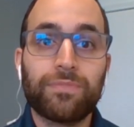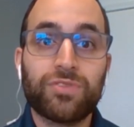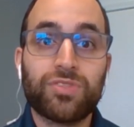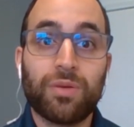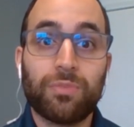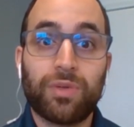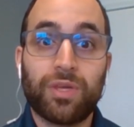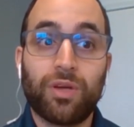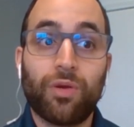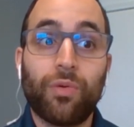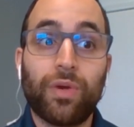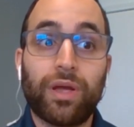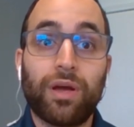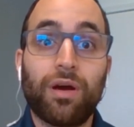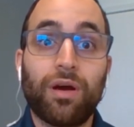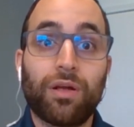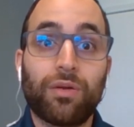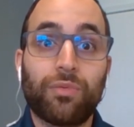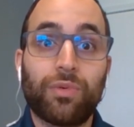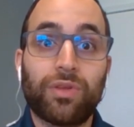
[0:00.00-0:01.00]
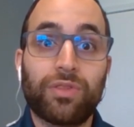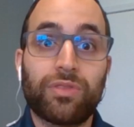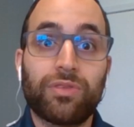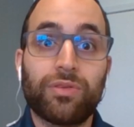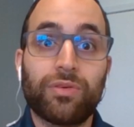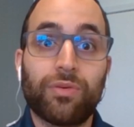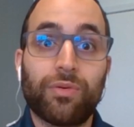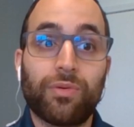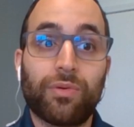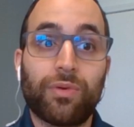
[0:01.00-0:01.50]
something going on with
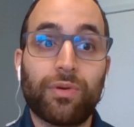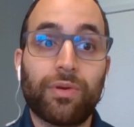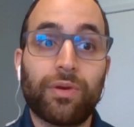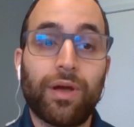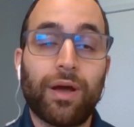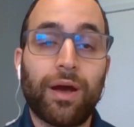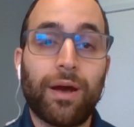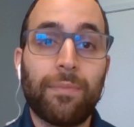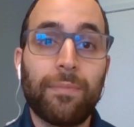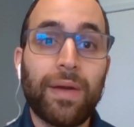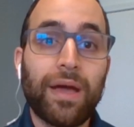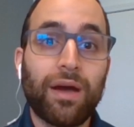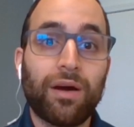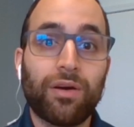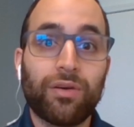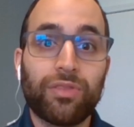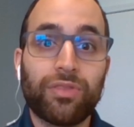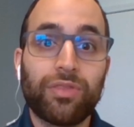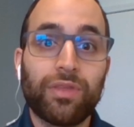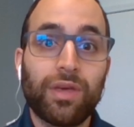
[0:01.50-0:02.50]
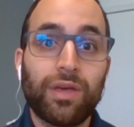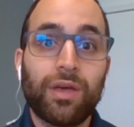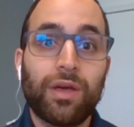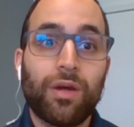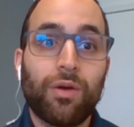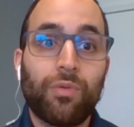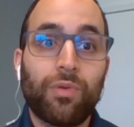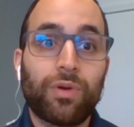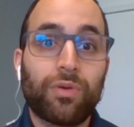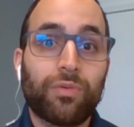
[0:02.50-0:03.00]
your mouth,
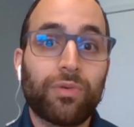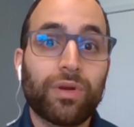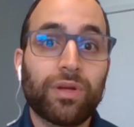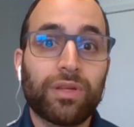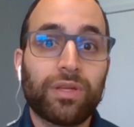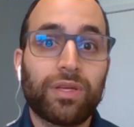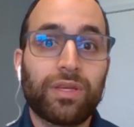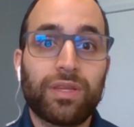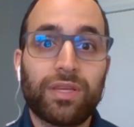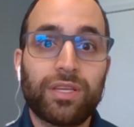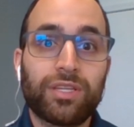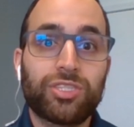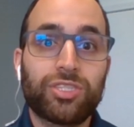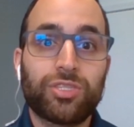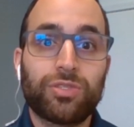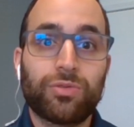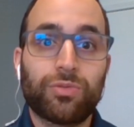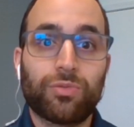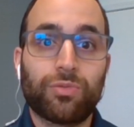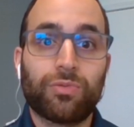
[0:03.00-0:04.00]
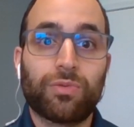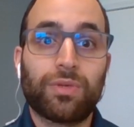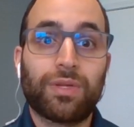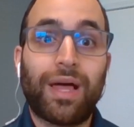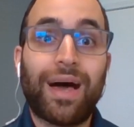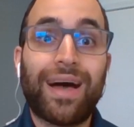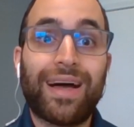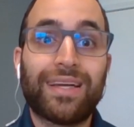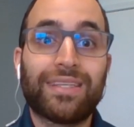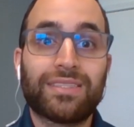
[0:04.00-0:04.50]
when really the issue
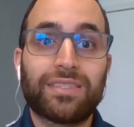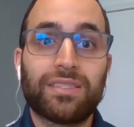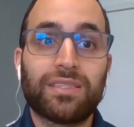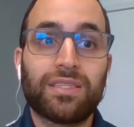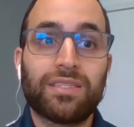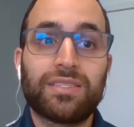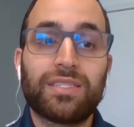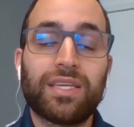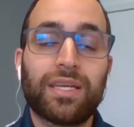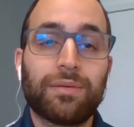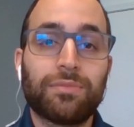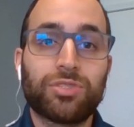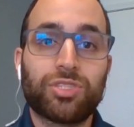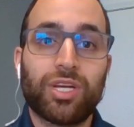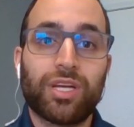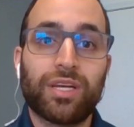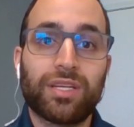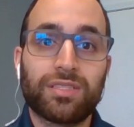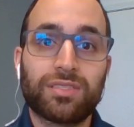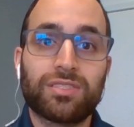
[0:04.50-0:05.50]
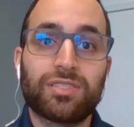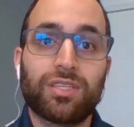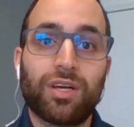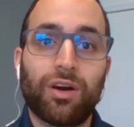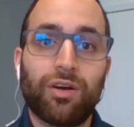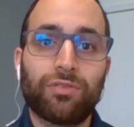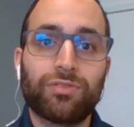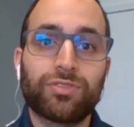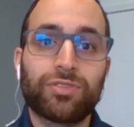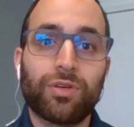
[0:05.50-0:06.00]
lies in the TMJ
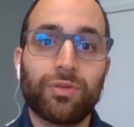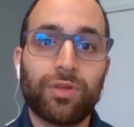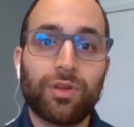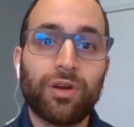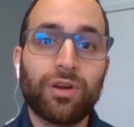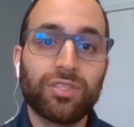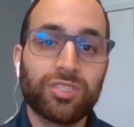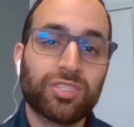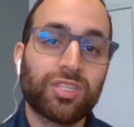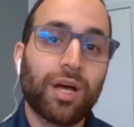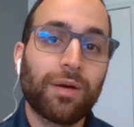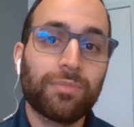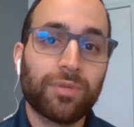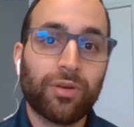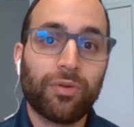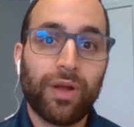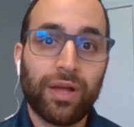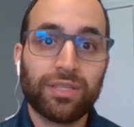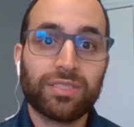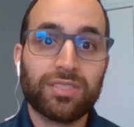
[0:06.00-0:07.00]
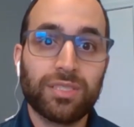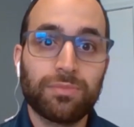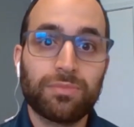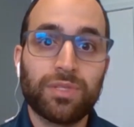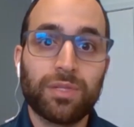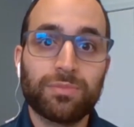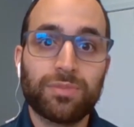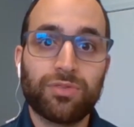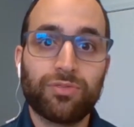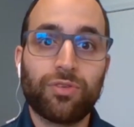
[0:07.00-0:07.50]
itself. So, there are some direct
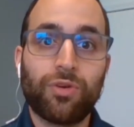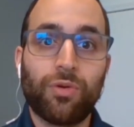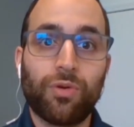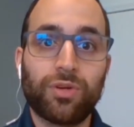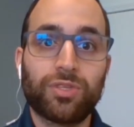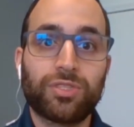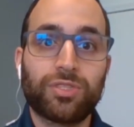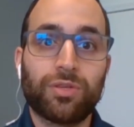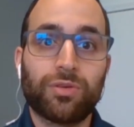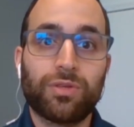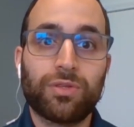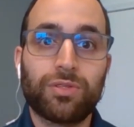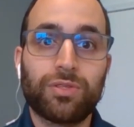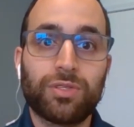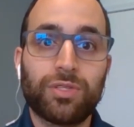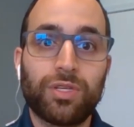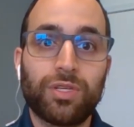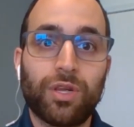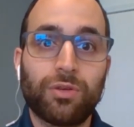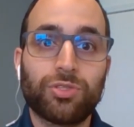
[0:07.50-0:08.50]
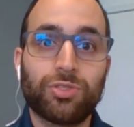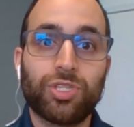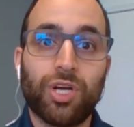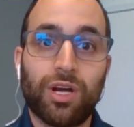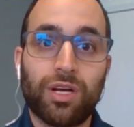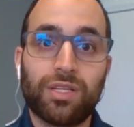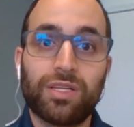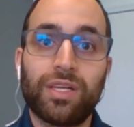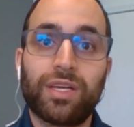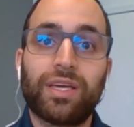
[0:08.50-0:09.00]
symptoms, of course, of
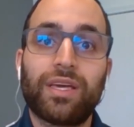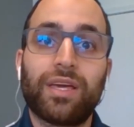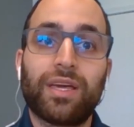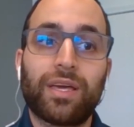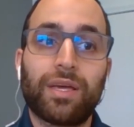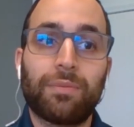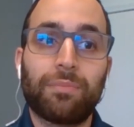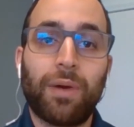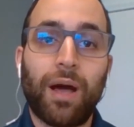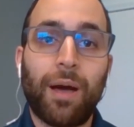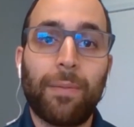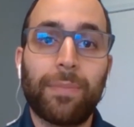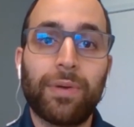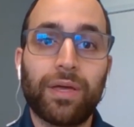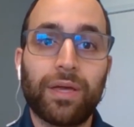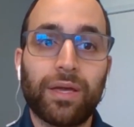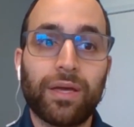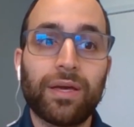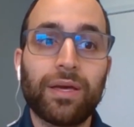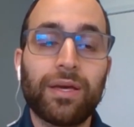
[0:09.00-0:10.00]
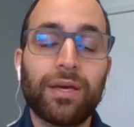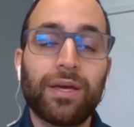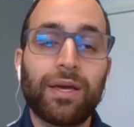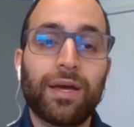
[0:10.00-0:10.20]
jaw clicking and popping.